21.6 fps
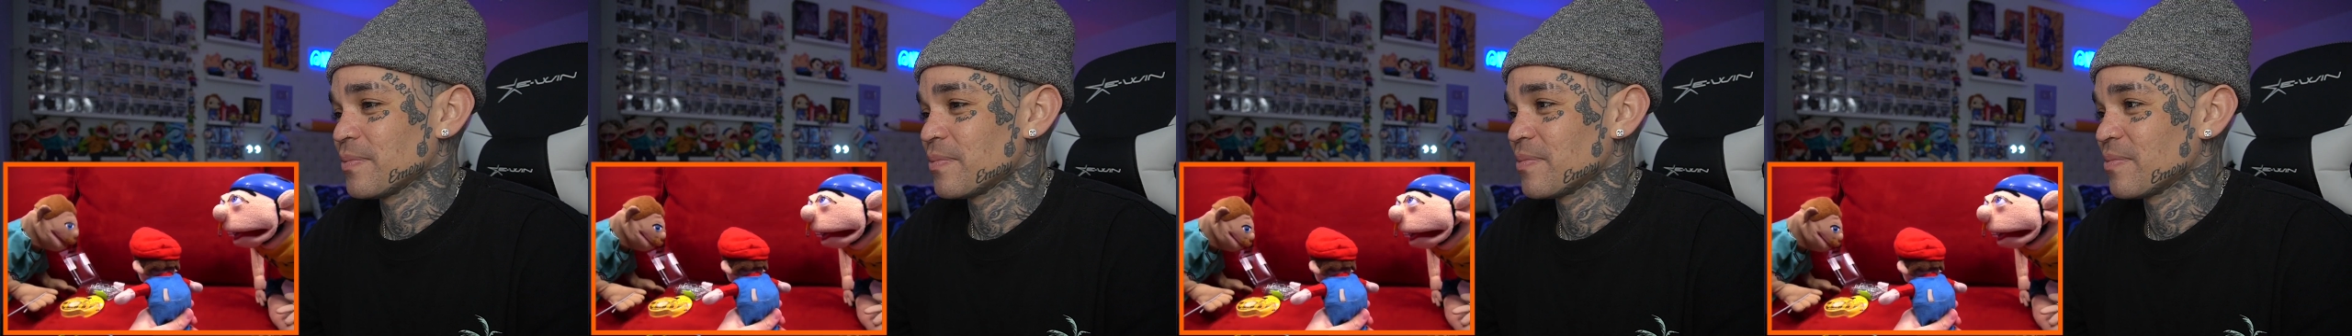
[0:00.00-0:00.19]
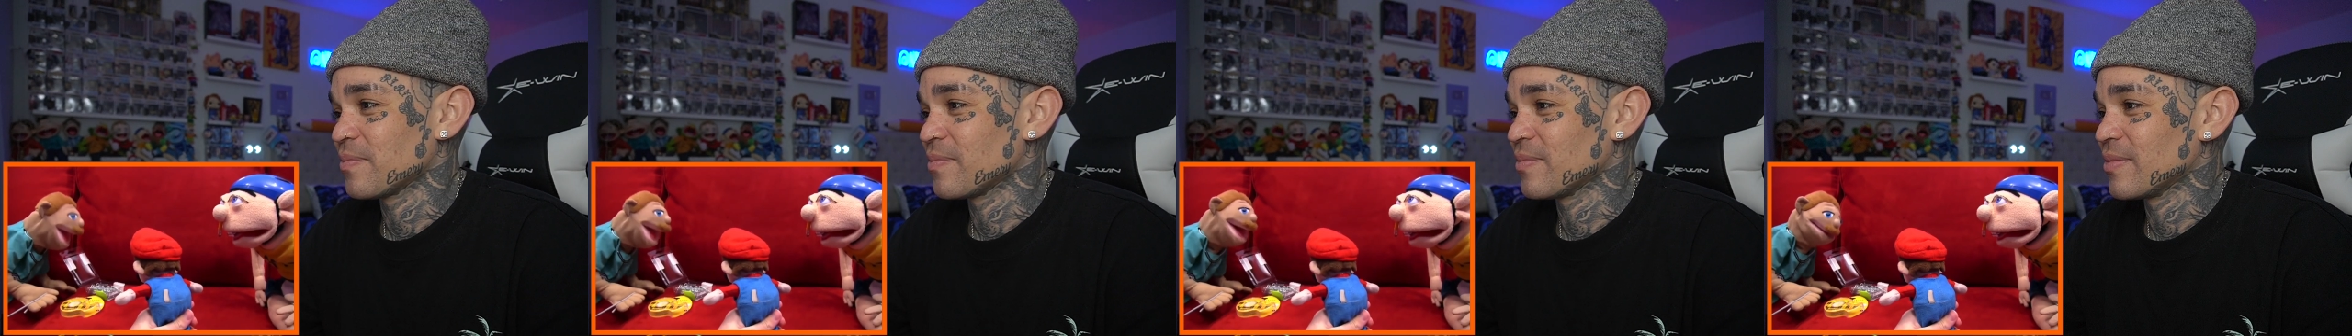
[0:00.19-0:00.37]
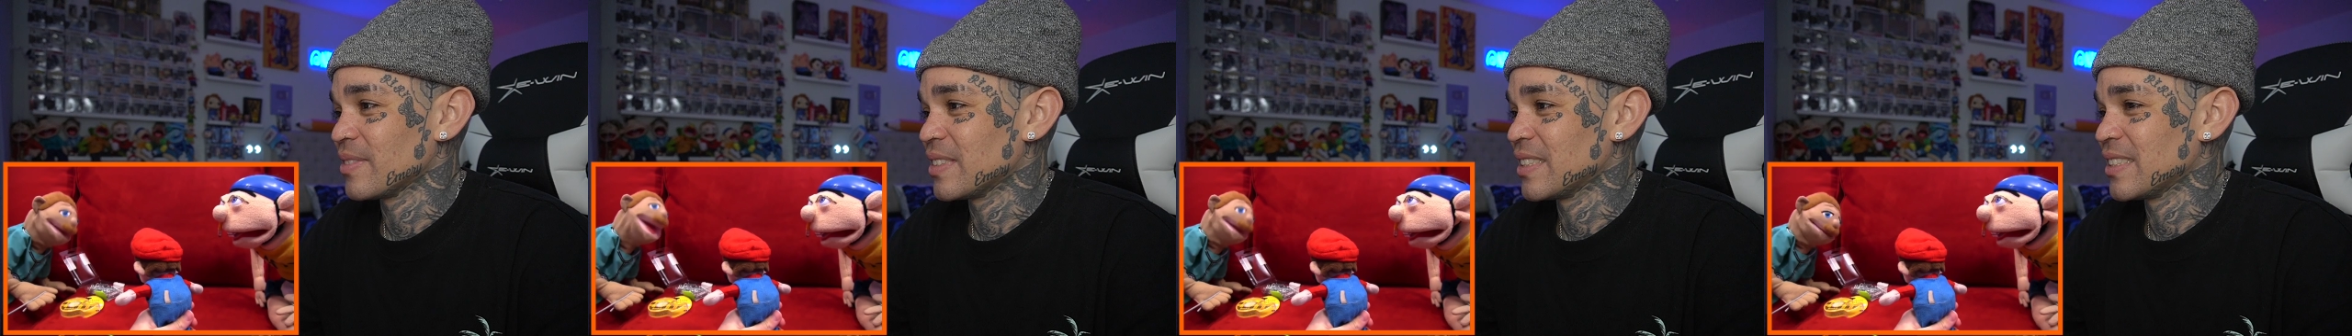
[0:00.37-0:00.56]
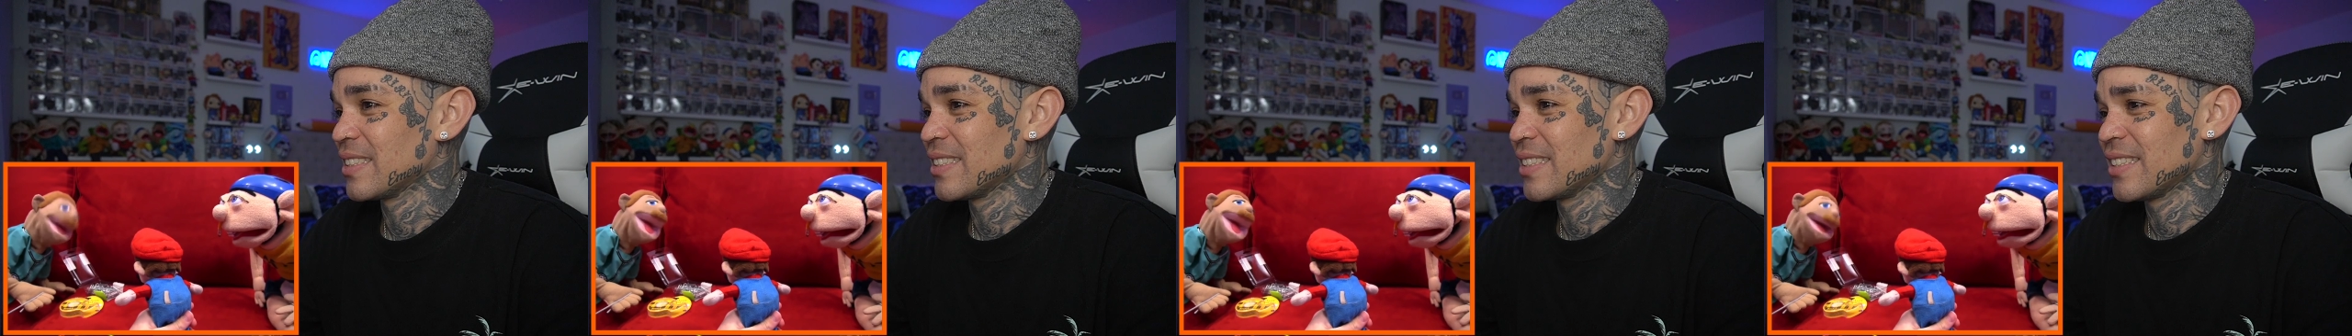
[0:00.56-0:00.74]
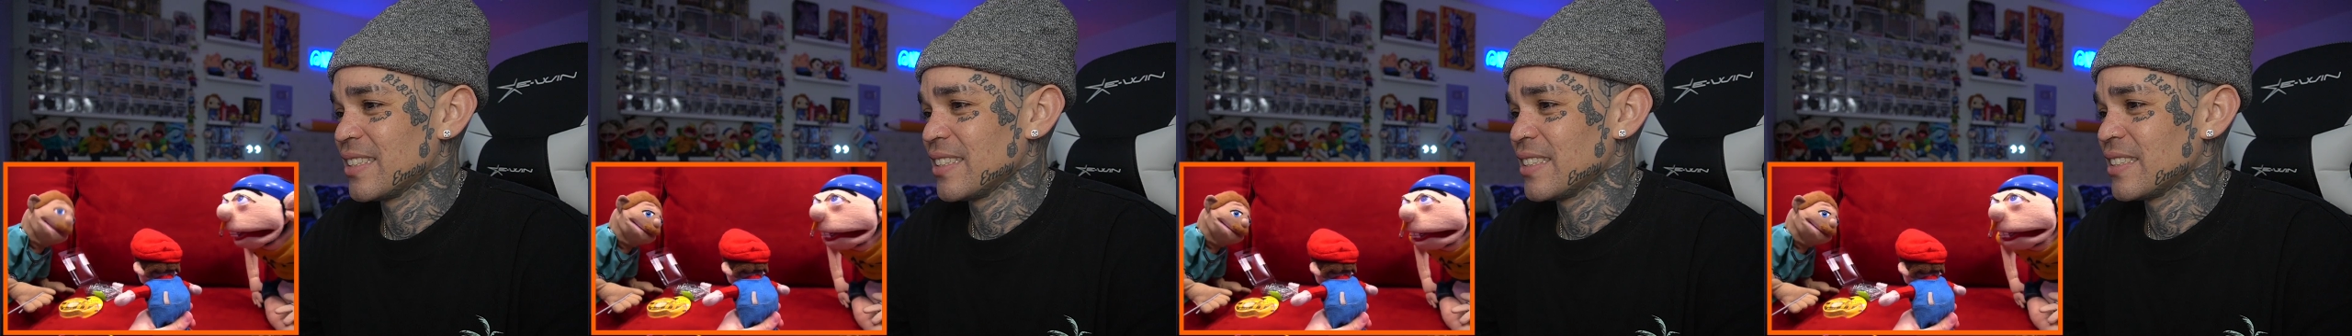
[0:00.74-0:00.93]
that's
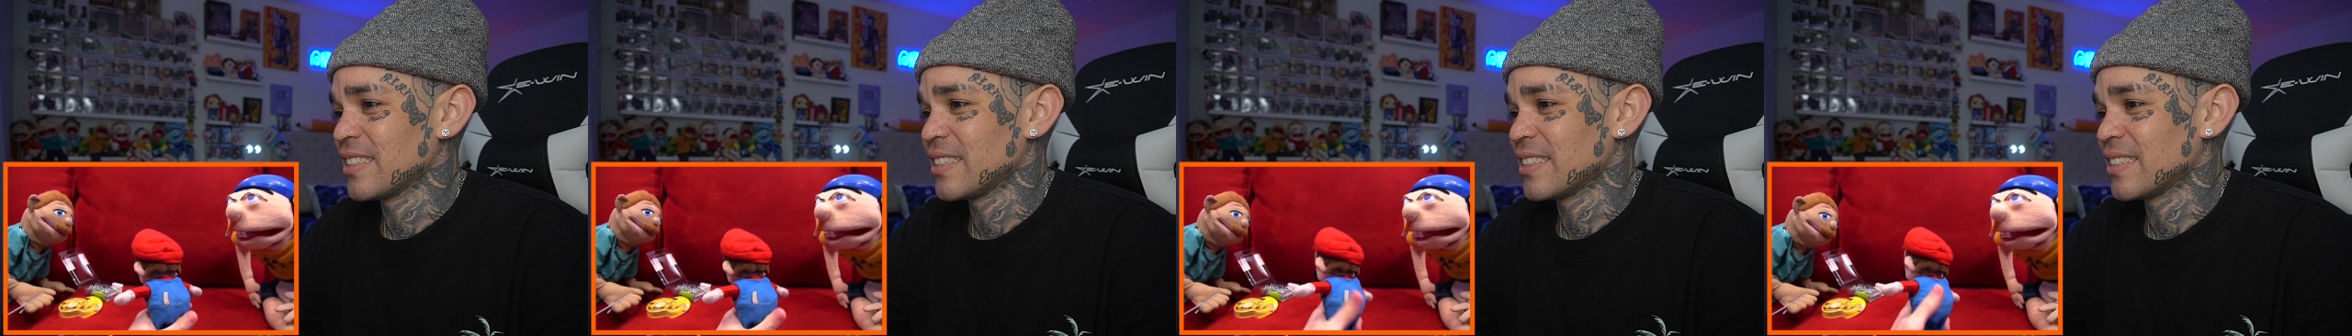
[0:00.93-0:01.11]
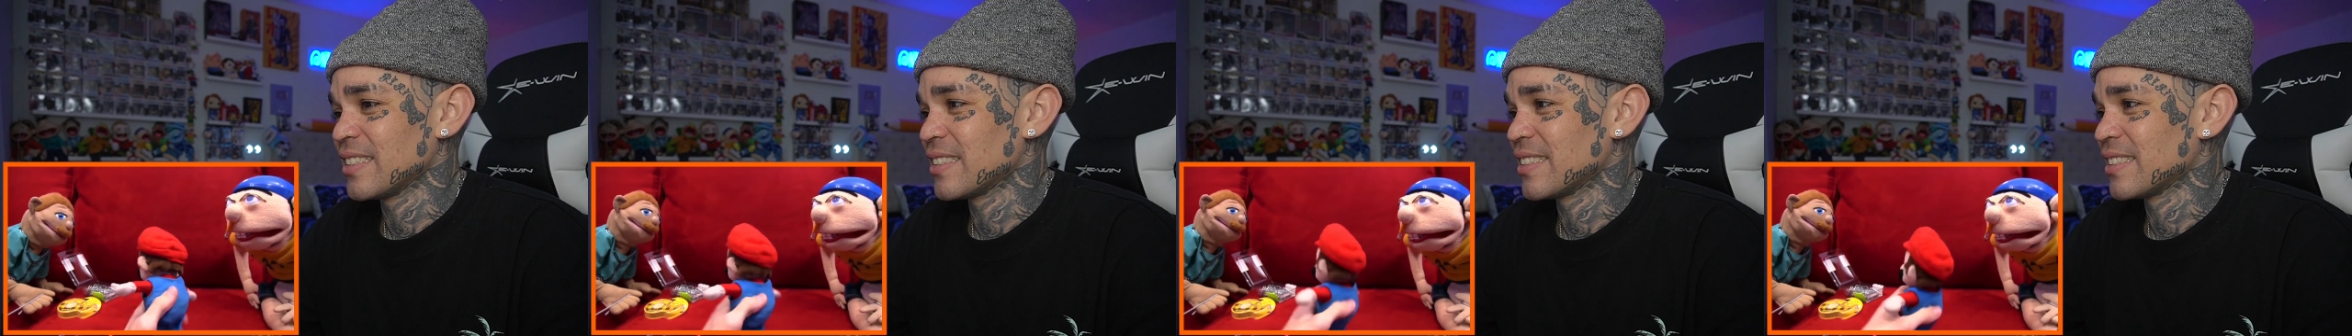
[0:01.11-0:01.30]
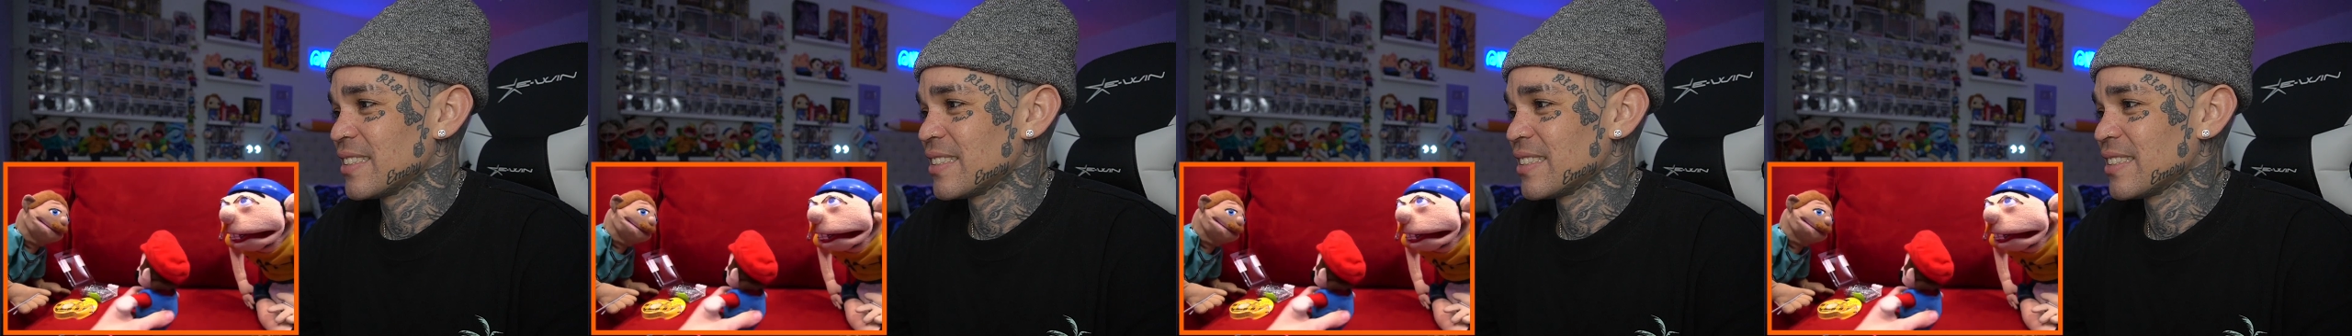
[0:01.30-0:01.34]
gonna hurt.